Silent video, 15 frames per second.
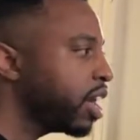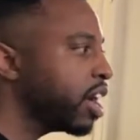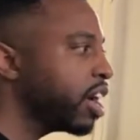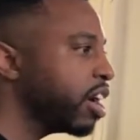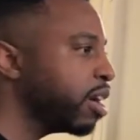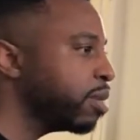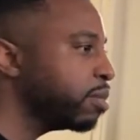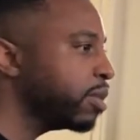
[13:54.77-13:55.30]

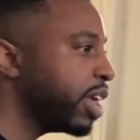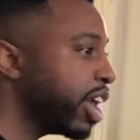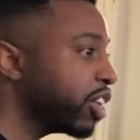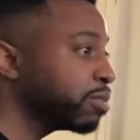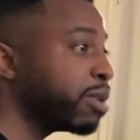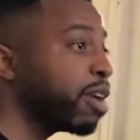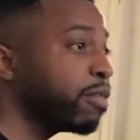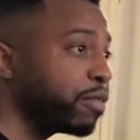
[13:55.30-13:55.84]
And that
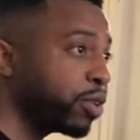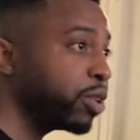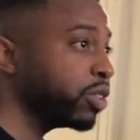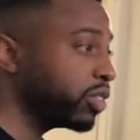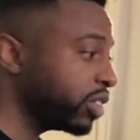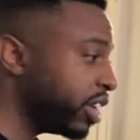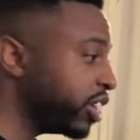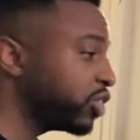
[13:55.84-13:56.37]
was my
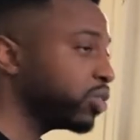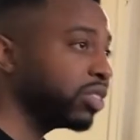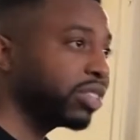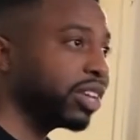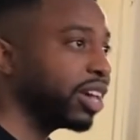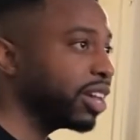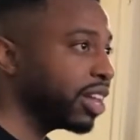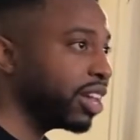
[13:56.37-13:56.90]
first entrance
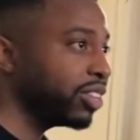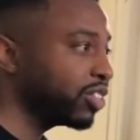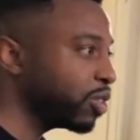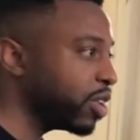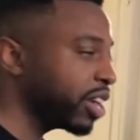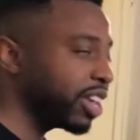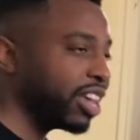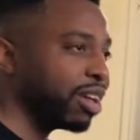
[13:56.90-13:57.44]
to LA.
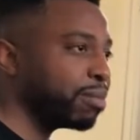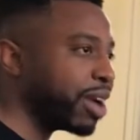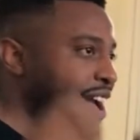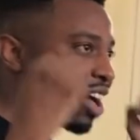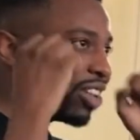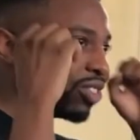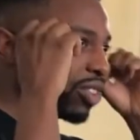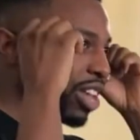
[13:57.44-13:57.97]
So again, my
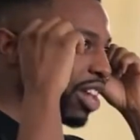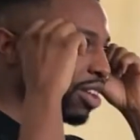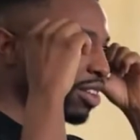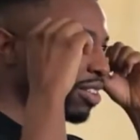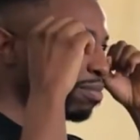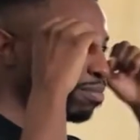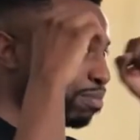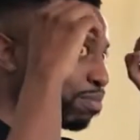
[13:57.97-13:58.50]
eyes were like,
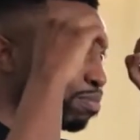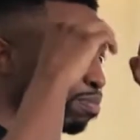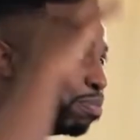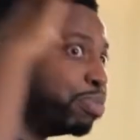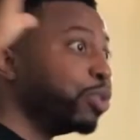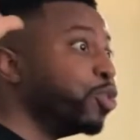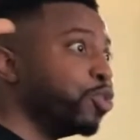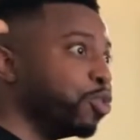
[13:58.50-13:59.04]

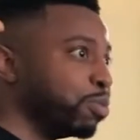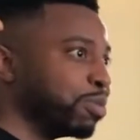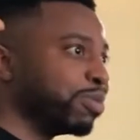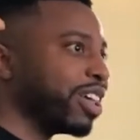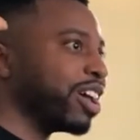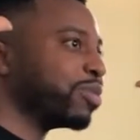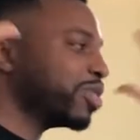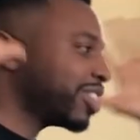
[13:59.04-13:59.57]
boom.
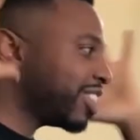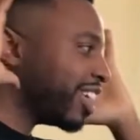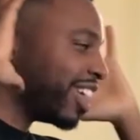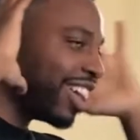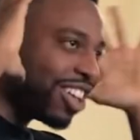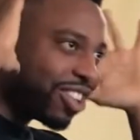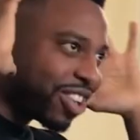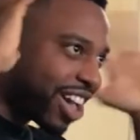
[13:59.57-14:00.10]
I'm like, what the
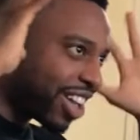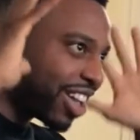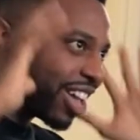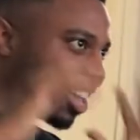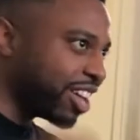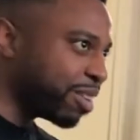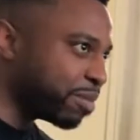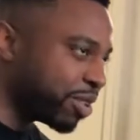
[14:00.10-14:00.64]
hell? How did
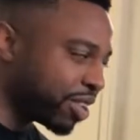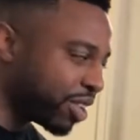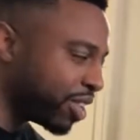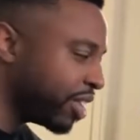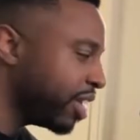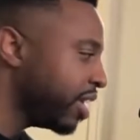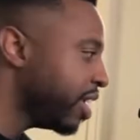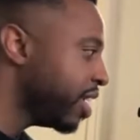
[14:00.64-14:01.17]
I end up here?